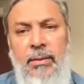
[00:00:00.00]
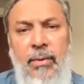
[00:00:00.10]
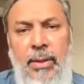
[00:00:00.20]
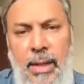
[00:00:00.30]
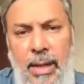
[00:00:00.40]

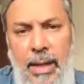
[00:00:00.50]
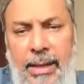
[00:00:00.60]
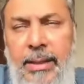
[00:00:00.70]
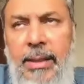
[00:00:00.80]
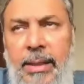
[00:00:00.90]
for the
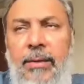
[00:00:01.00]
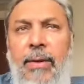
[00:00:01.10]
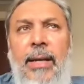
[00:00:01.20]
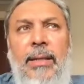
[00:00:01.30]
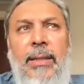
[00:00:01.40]
IT
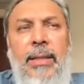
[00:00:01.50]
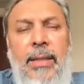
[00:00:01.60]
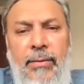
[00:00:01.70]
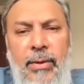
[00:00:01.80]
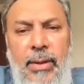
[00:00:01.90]

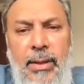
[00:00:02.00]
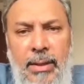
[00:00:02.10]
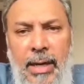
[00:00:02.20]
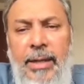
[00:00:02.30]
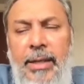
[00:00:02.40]
faculty, for
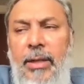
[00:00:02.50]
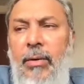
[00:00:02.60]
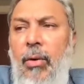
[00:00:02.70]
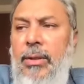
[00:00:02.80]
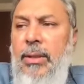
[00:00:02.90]
the IT
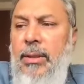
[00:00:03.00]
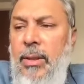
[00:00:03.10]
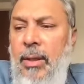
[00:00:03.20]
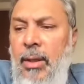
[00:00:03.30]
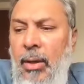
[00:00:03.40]
courses,